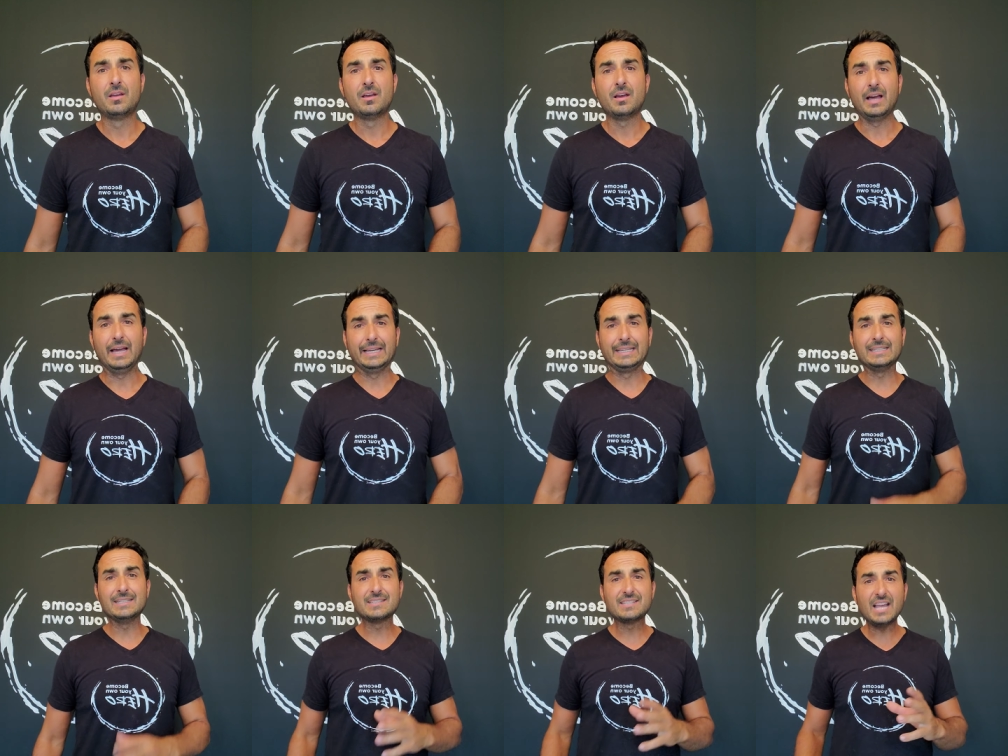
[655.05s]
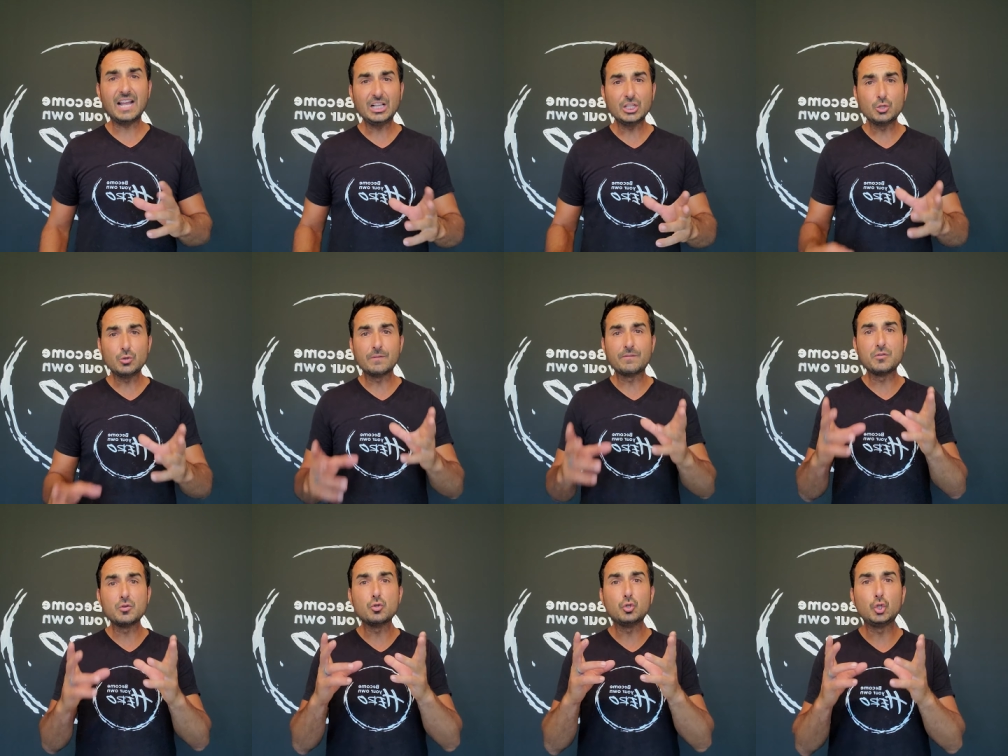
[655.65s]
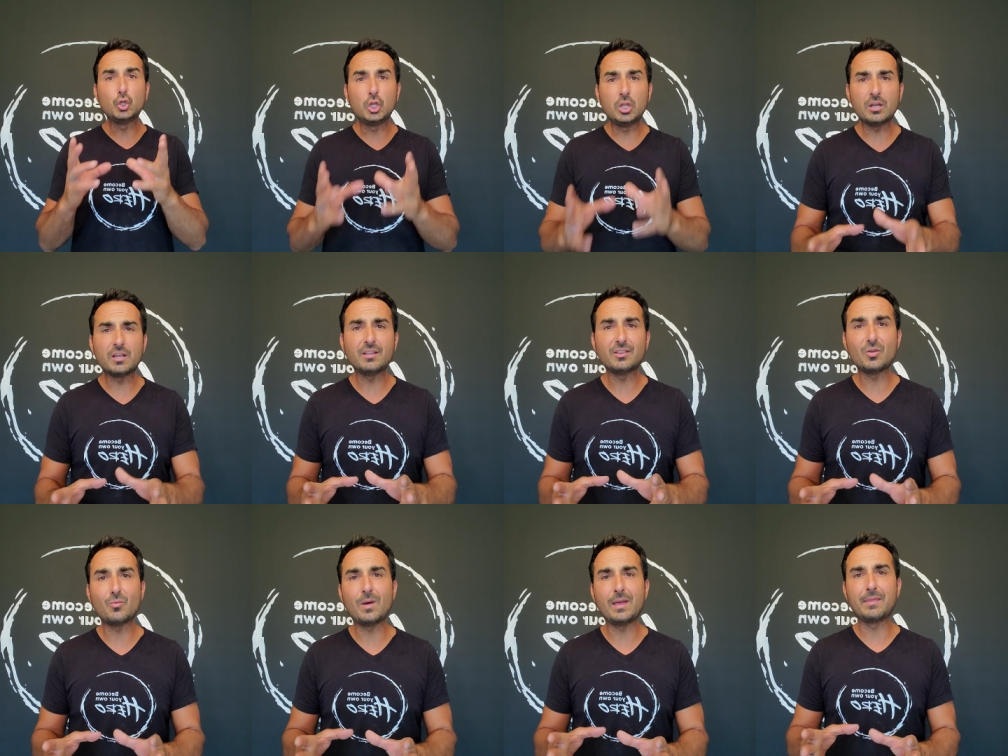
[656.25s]
I can tell you if you look
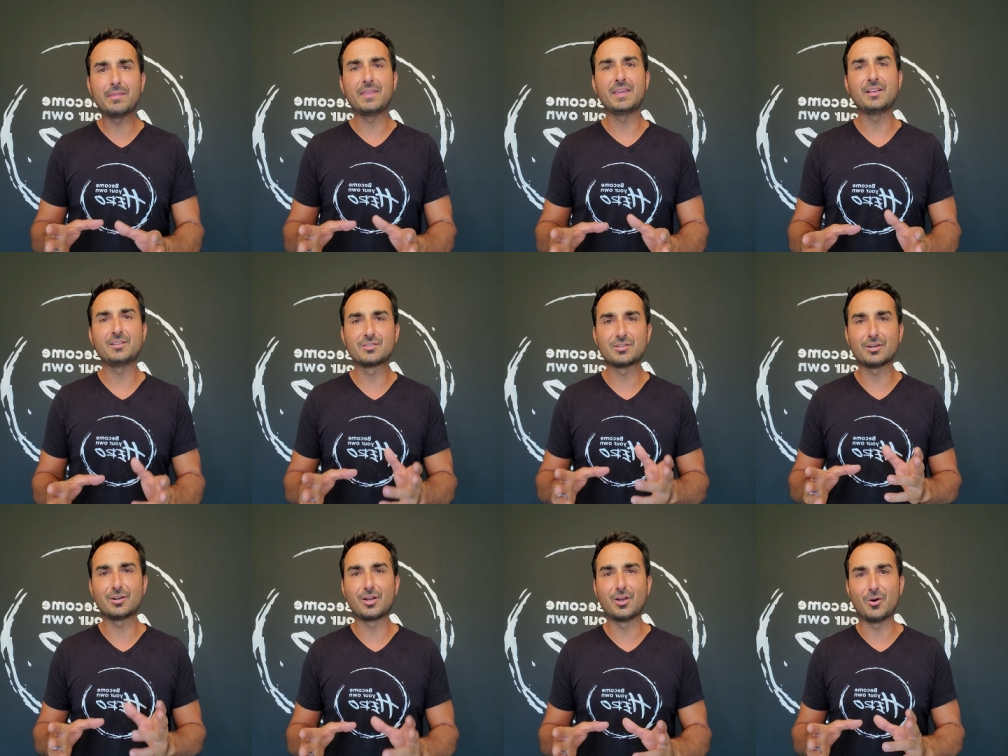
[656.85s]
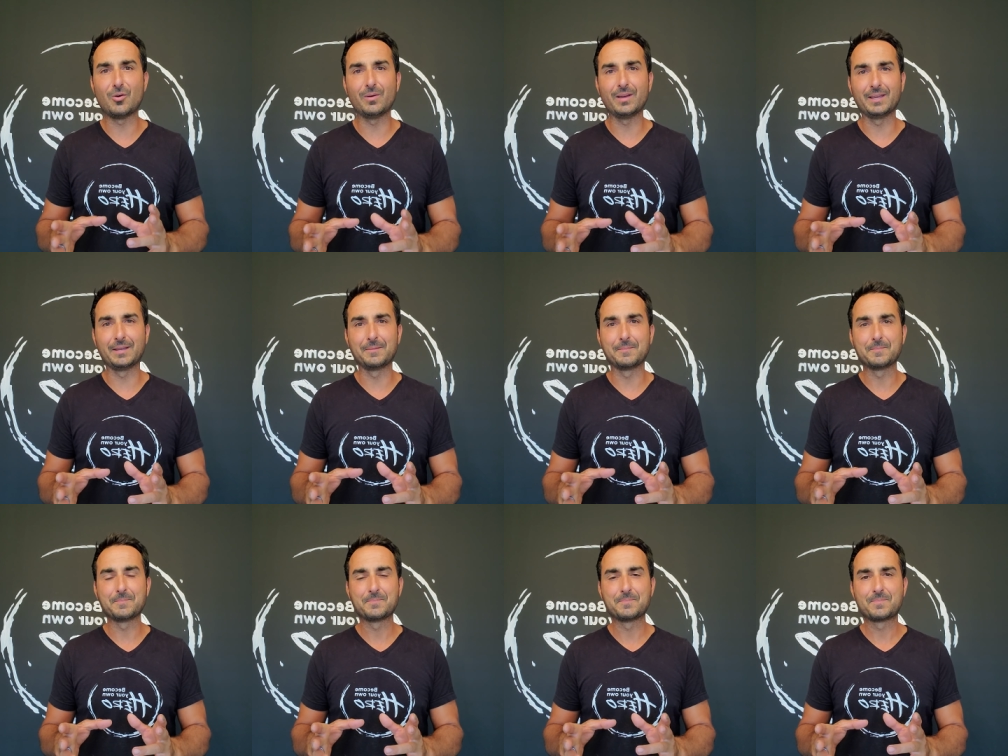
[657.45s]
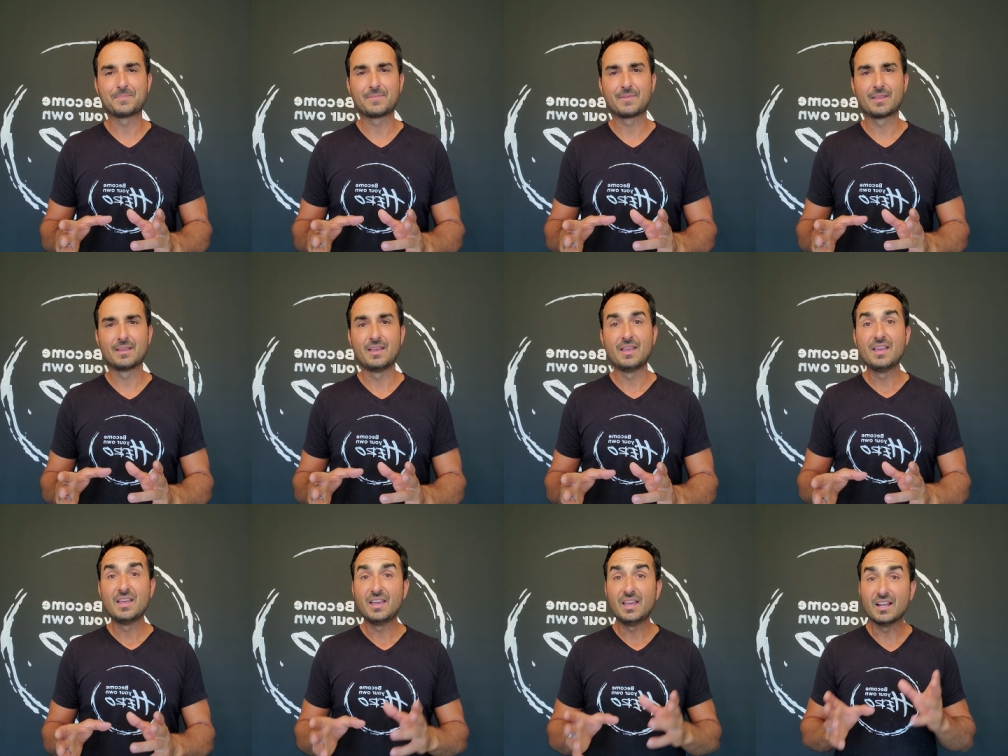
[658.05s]
at the way things are going,
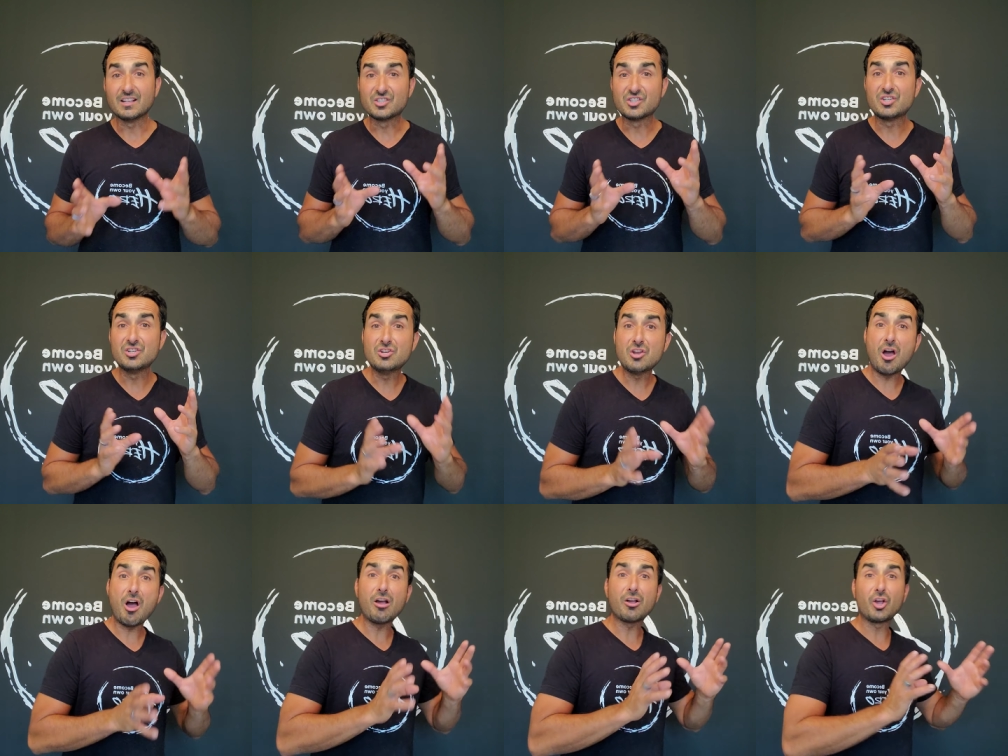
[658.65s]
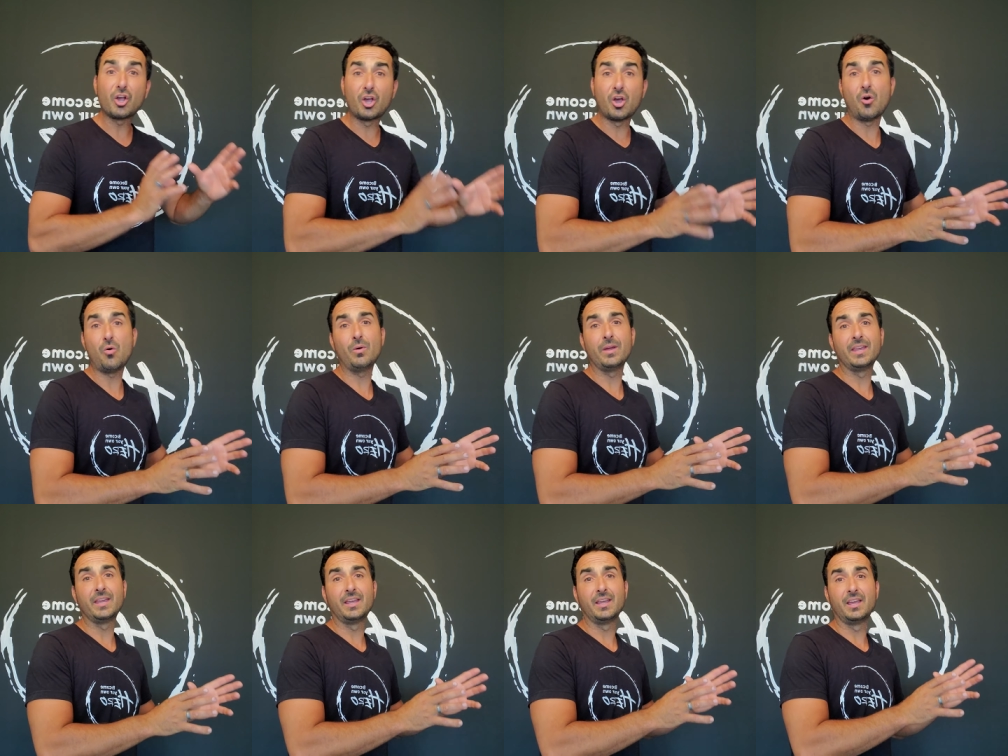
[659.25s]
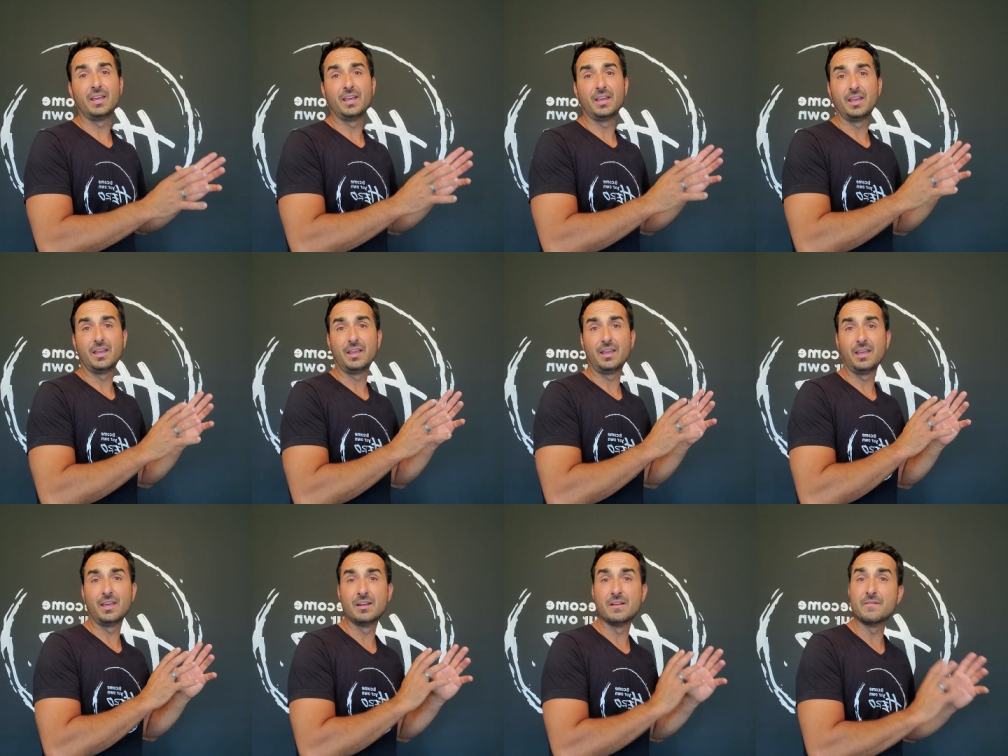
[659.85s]
it's not going
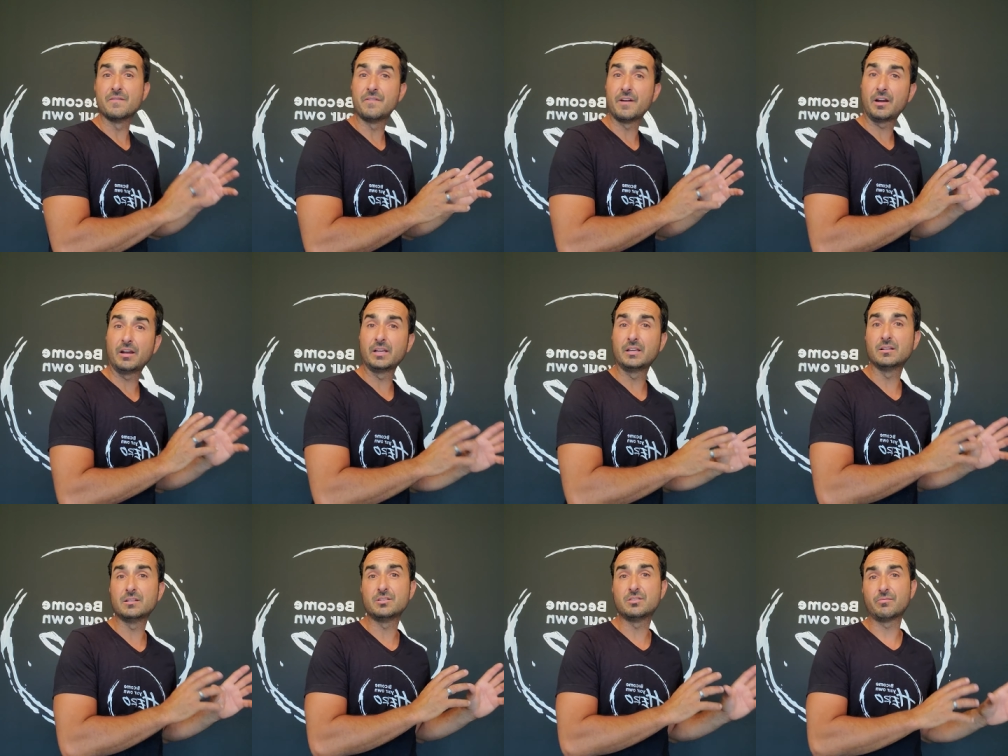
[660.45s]
in a very good